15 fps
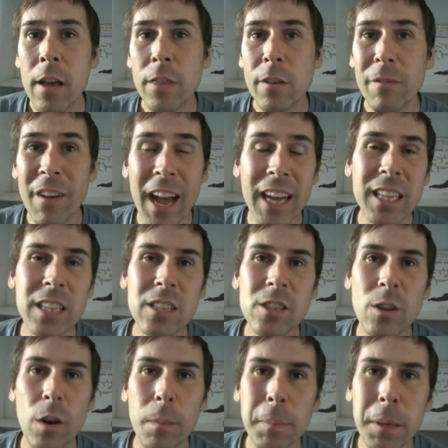The fact is,
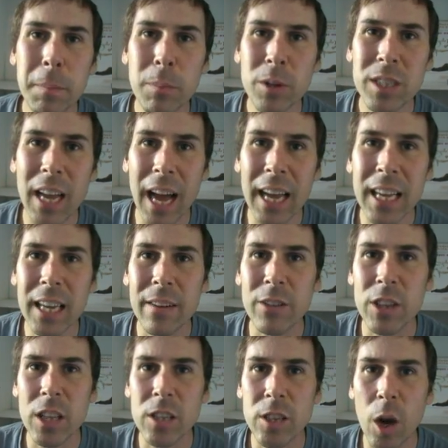there are people dying of
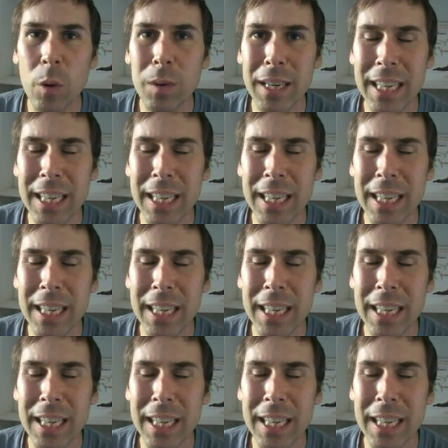it that don't